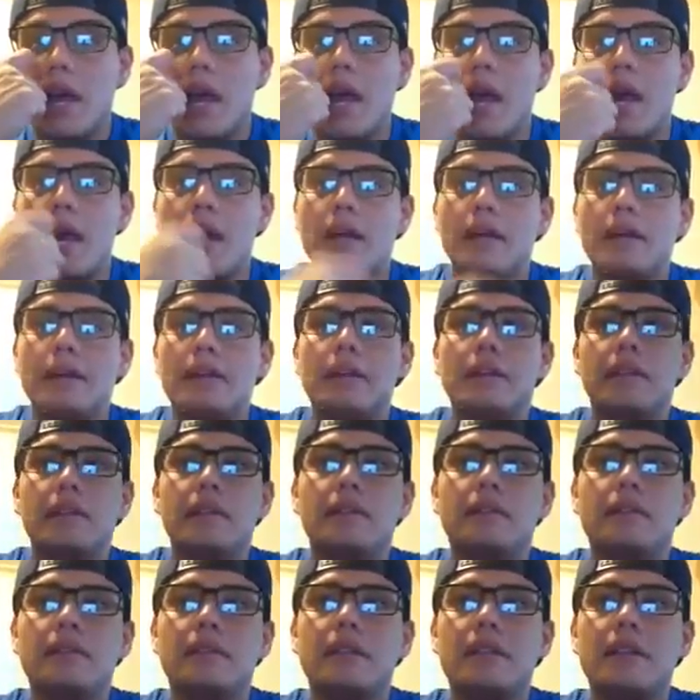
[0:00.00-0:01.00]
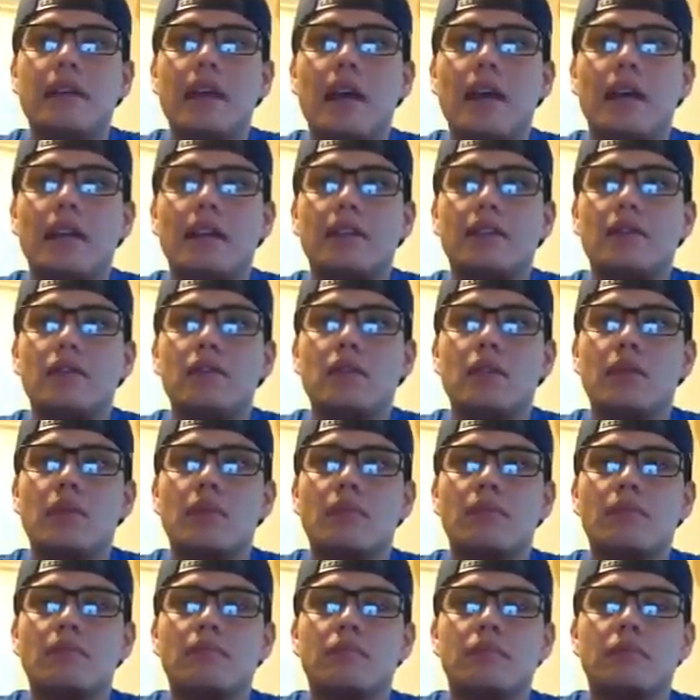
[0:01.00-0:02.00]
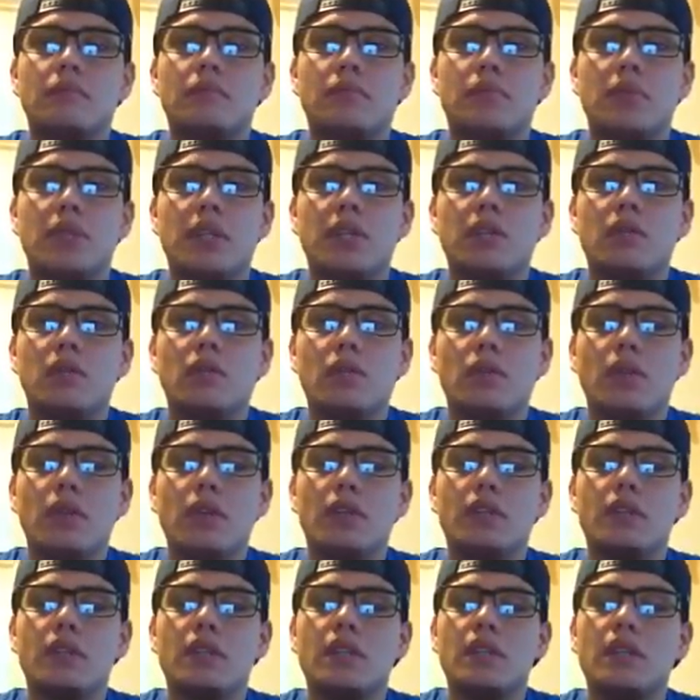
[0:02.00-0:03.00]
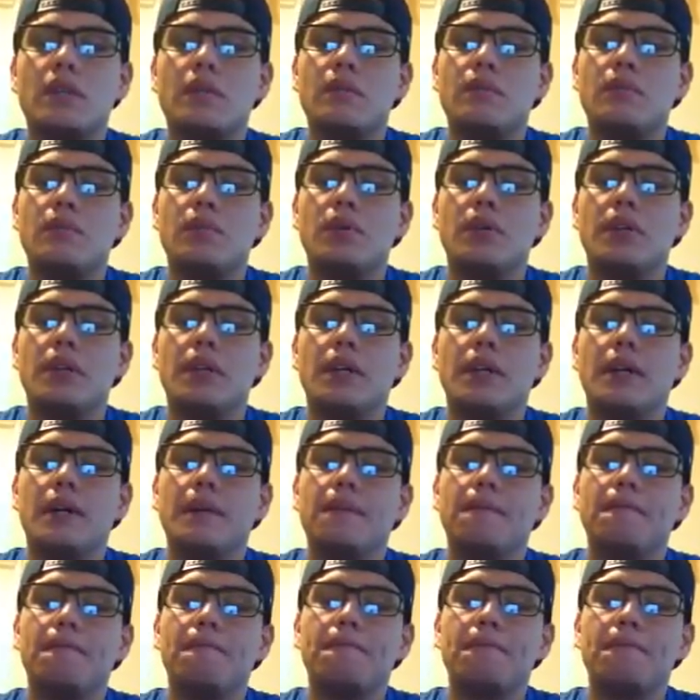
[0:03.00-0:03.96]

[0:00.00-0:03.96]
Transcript: and he had it do some pretty cool things. He put a